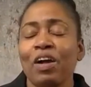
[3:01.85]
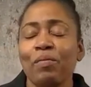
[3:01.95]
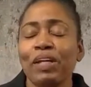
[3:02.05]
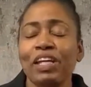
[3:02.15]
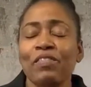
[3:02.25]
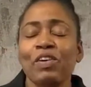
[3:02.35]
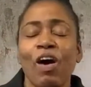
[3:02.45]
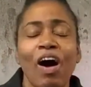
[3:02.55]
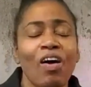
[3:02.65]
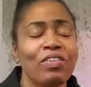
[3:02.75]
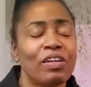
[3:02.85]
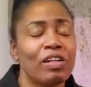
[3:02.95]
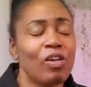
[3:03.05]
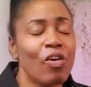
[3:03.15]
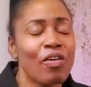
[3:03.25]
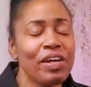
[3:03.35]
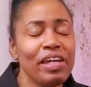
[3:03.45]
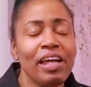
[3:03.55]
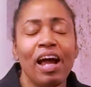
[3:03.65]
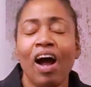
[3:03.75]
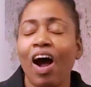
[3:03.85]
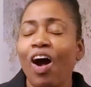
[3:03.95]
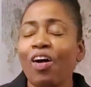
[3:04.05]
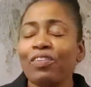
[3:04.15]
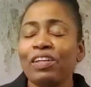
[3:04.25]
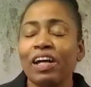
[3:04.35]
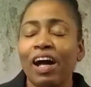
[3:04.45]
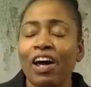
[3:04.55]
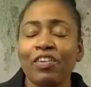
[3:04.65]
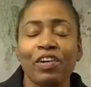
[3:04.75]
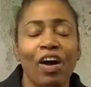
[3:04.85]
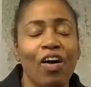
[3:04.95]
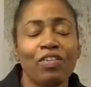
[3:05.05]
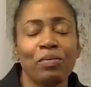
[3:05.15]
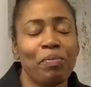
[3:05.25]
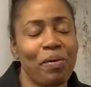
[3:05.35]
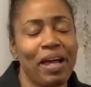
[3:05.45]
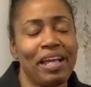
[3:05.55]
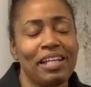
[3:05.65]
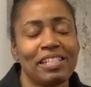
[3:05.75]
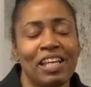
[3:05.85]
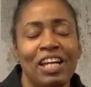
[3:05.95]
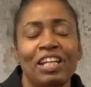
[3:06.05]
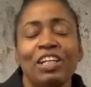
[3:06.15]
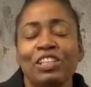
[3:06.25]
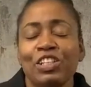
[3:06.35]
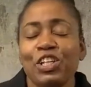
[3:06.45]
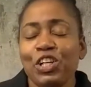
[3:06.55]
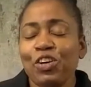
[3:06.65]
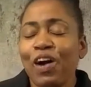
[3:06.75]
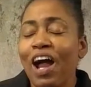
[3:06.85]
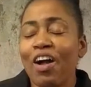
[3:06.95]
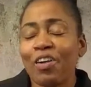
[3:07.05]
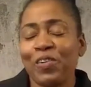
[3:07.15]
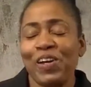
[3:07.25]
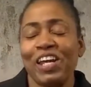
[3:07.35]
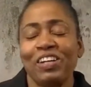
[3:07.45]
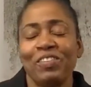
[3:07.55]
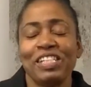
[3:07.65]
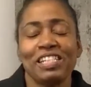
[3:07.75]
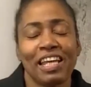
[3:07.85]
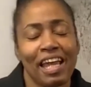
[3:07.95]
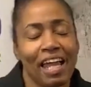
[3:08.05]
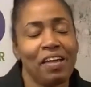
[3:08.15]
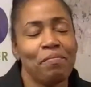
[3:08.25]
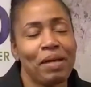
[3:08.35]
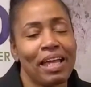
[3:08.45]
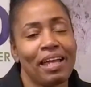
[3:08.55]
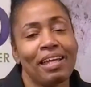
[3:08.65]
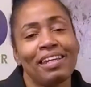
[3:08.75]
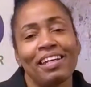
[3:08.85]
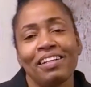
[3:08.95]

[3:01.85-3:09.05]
We give you all the glory, all the honor, all the praise. To you, our Creator, we say amen.